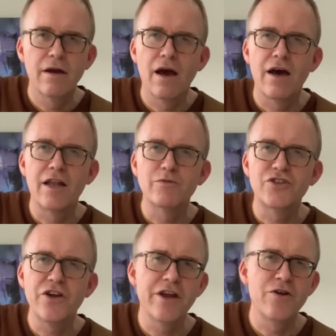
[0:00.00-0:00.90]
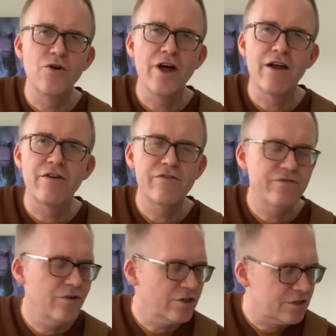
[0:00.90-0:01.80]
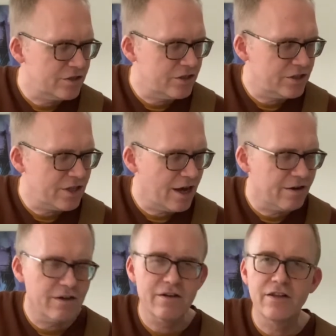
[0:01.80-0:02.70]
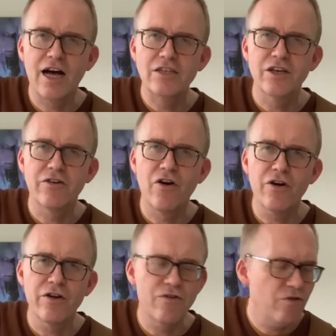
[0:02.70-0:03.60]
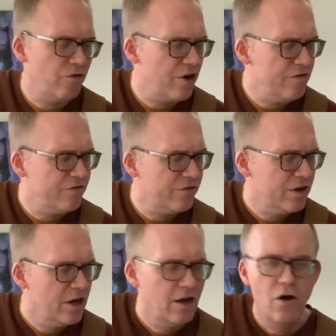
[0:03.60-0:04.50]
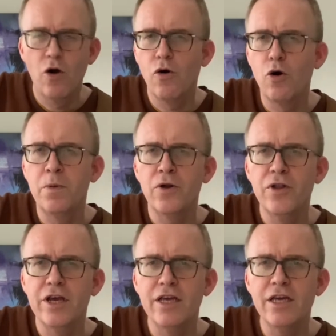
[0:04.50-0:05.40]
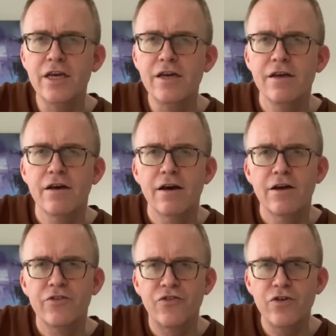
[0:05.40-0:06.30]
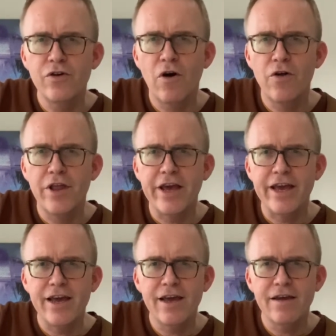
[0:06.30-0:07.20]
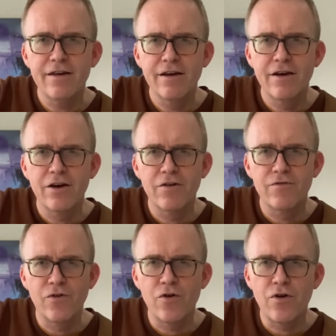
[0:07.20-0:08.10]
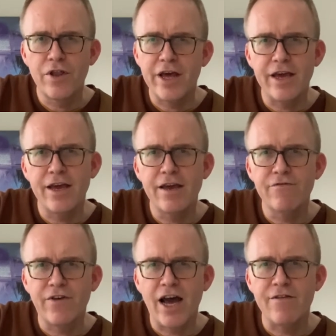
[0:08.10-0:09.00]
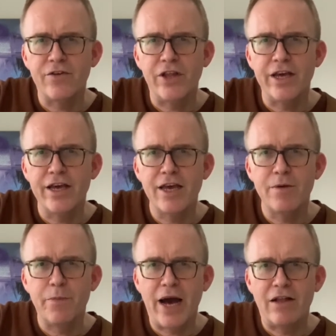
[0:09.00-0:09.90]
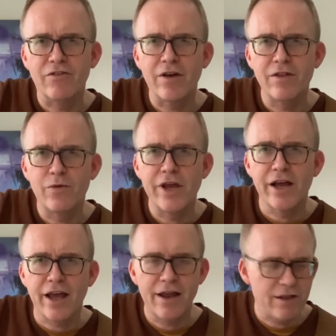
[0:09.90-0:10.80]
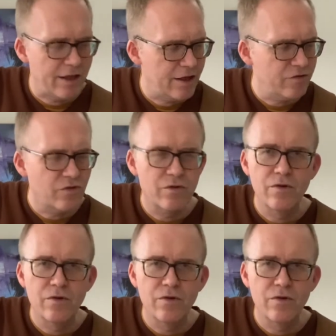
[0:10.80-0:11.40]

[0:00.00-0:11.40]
And I'm sure you know that riff, folks. It's just that classic rock and roll riff. Open on the E, 2 on the A, 4 on the A, 5 on the A, back down the way again like this.